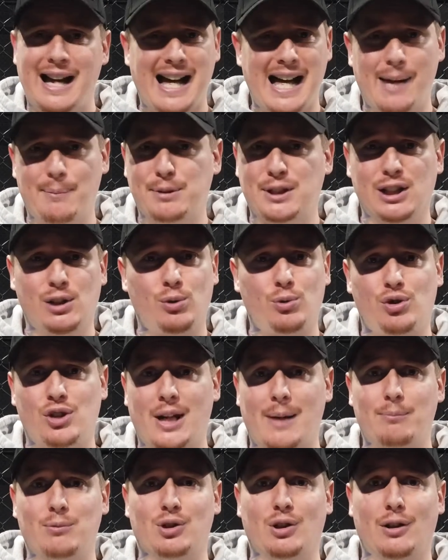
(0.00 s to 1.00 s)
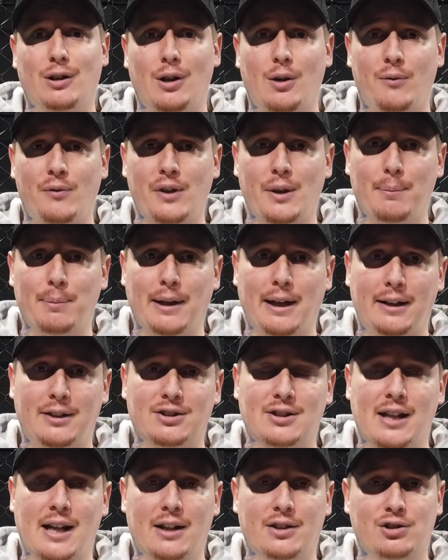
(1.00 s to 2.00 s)
Absolute gems all over the
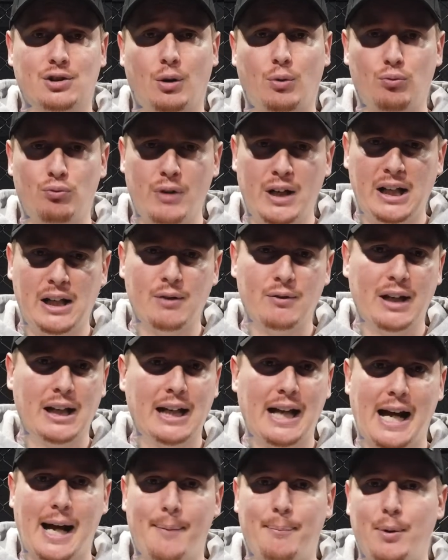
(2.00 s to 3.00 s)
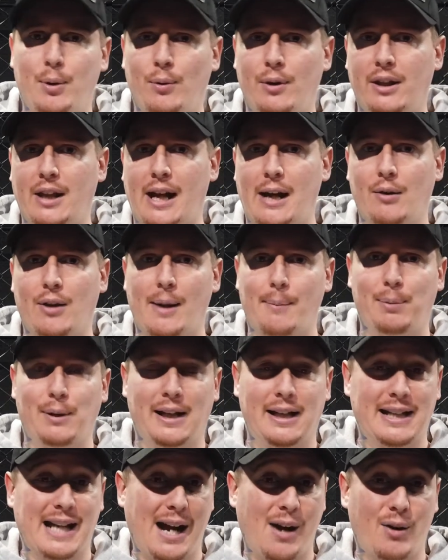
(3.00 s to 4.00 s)
place there. So really, really happy with how that
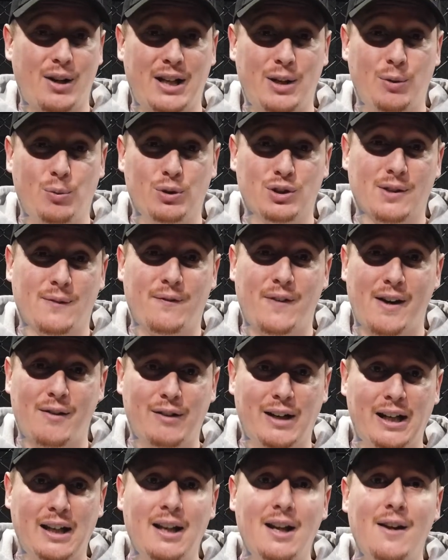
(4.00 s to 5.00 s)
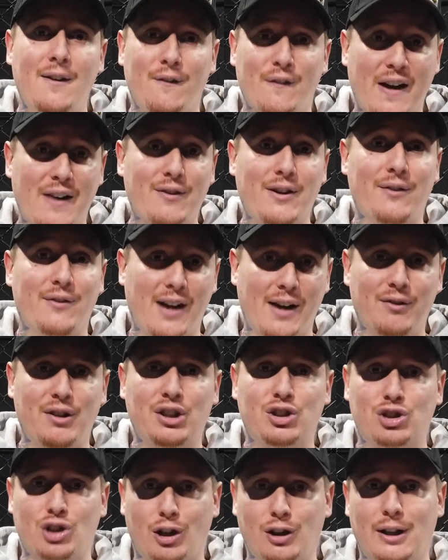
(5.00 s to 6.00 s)
played out. And it was a very, very,
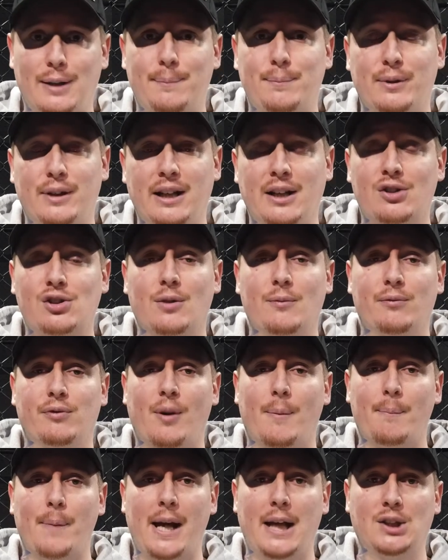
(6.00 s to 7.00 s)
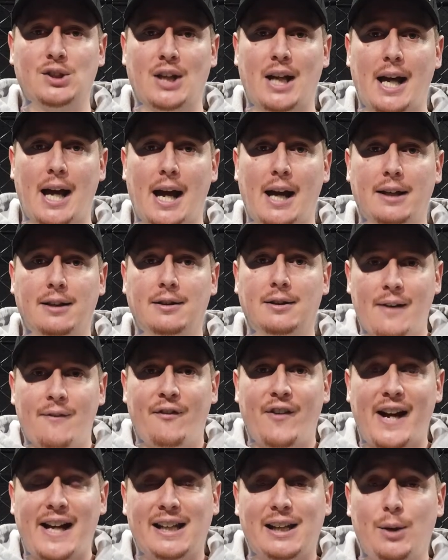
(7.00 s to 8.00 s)
very solid prediction from Bayes AI.
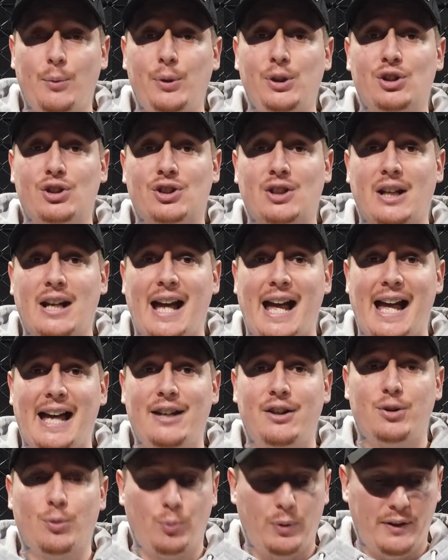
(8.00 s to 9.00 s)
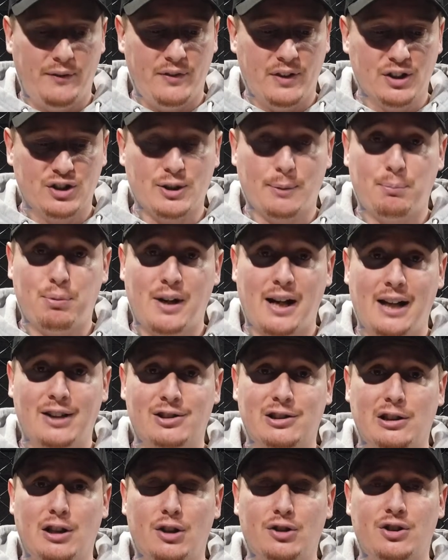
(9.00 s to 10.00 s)
And finally, we're just going to end with the
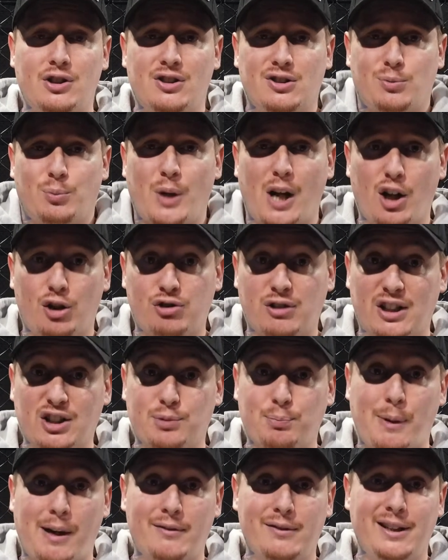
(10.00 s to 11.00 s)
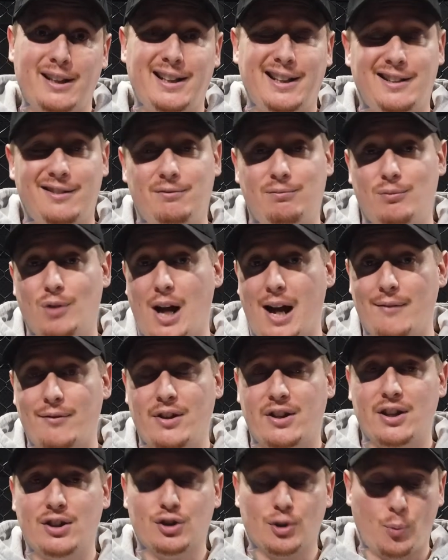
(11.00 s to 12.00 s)
surprise losses. We are transparent here. Not
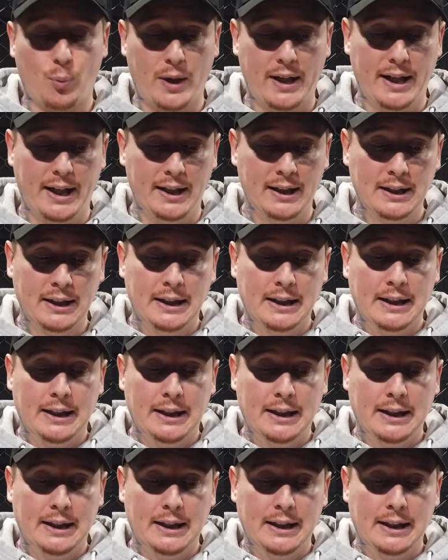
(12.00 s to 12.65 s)
everything's a winner.